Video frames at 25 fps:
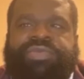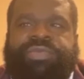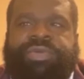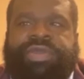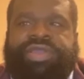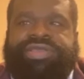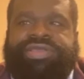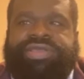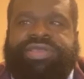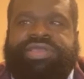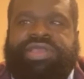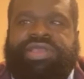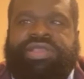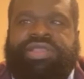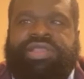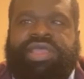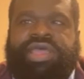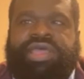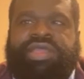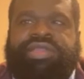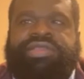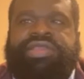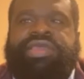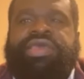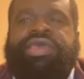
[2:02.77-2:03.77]

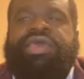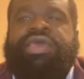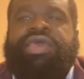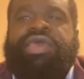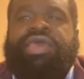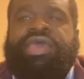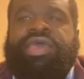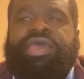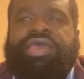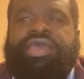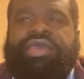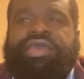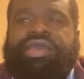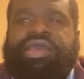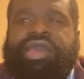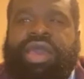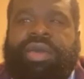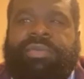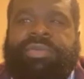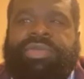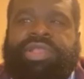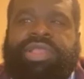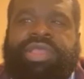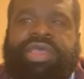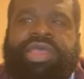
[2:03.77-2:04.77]
President-elect
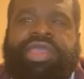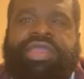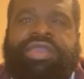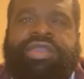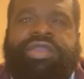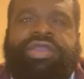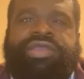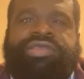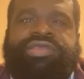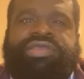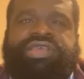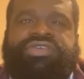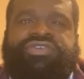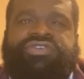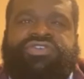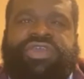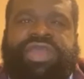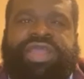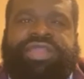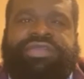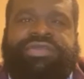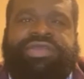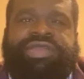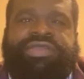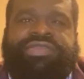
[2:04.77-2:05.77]
Kamala Harris as
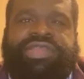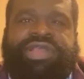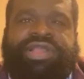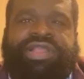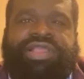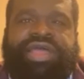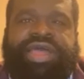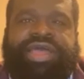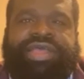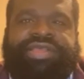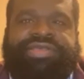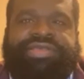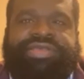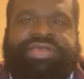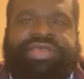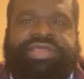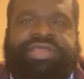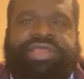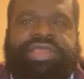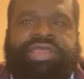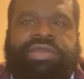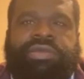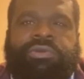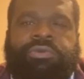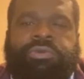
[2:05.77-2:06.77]
shattering the glass
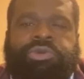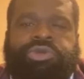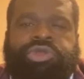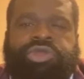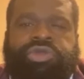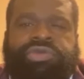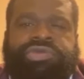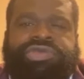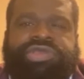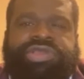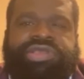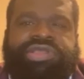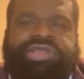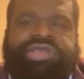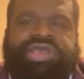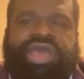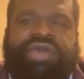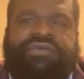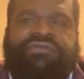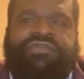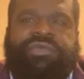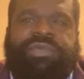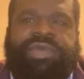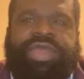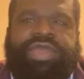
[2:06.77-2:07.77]
ceiling and will use it as
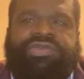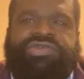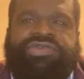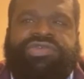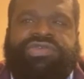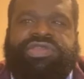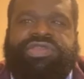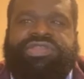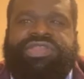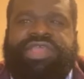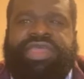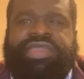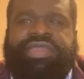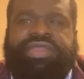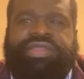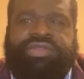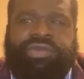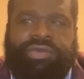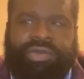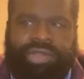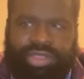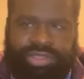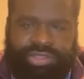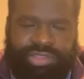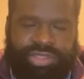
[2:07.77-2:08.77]
confirmation that they can
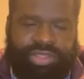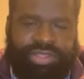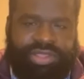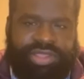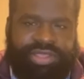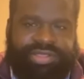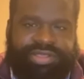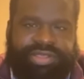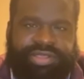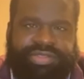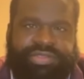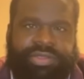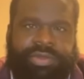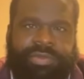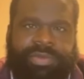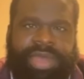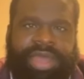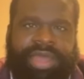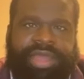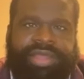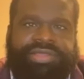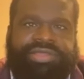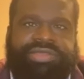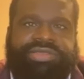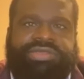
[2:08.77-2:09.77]
do anything they set their
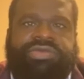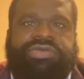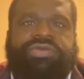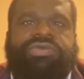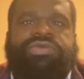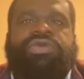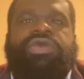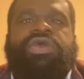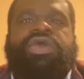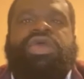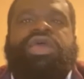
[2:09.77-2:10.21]
minds to.